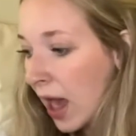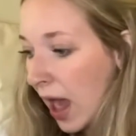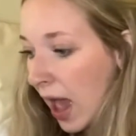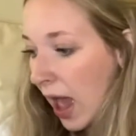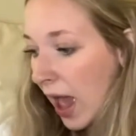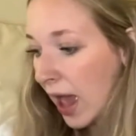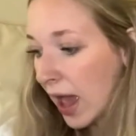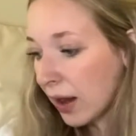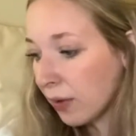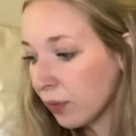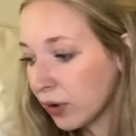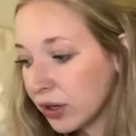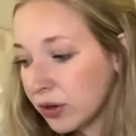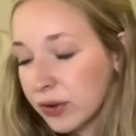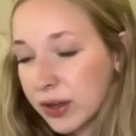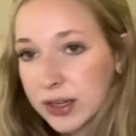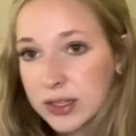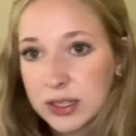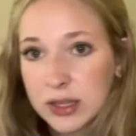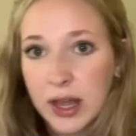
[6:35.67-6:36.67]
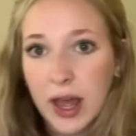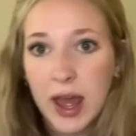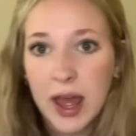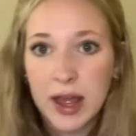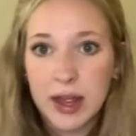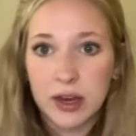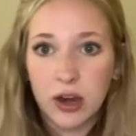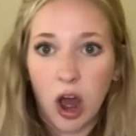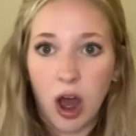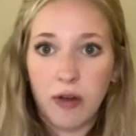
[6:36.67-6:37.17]
And when you get to the
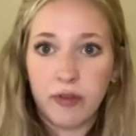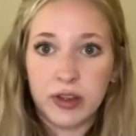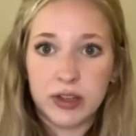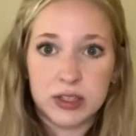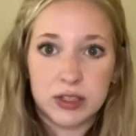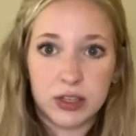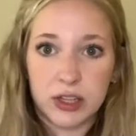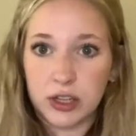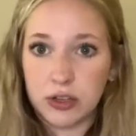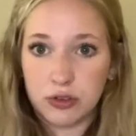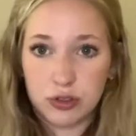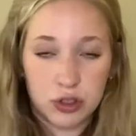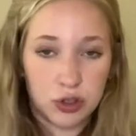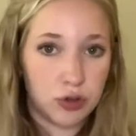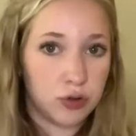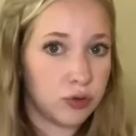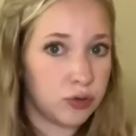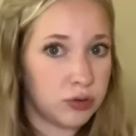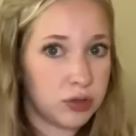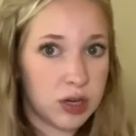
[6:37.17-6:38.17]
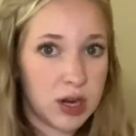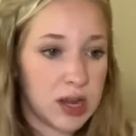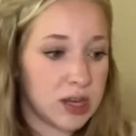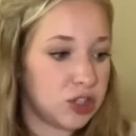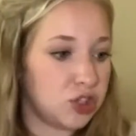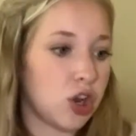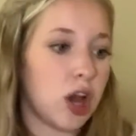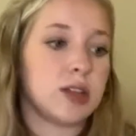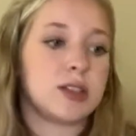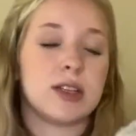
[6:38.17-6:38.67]
end, obviously you do
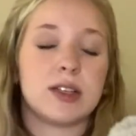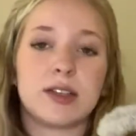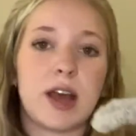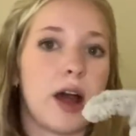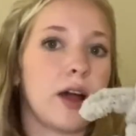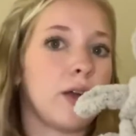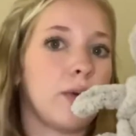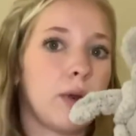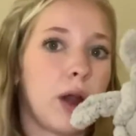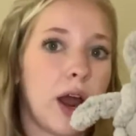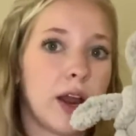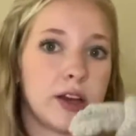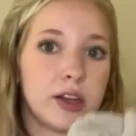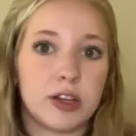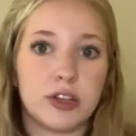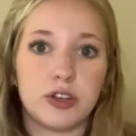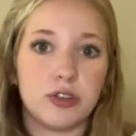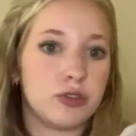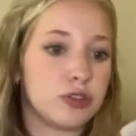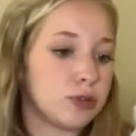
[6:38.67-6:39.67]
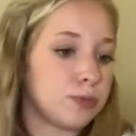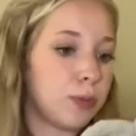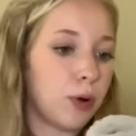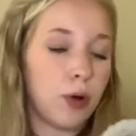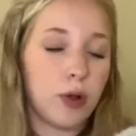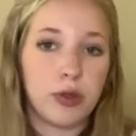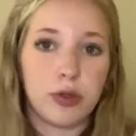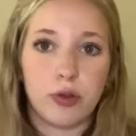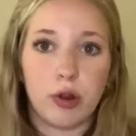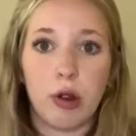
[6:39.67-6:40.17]
just exactly what I did. You just
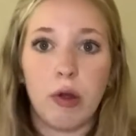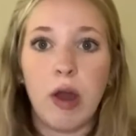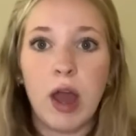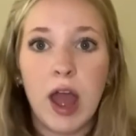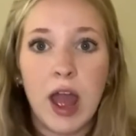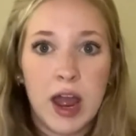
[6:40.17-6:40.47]
pull it through.